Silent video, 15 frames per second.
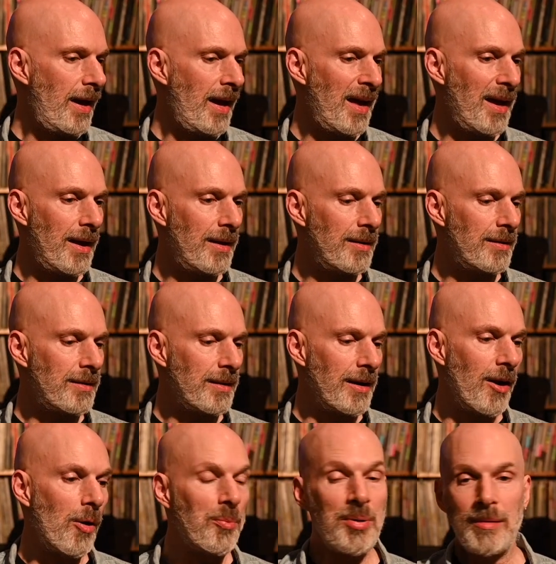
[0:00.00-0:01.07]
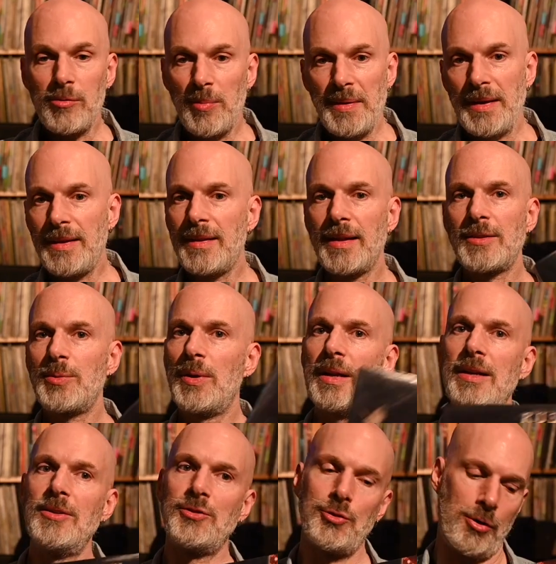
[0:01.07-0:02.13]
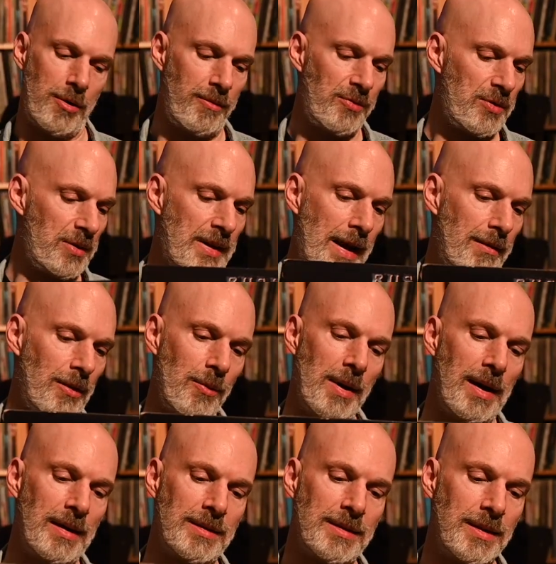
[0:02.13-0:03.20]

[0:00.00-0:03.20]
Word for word: And you know, probably that's what he deserved talent wise,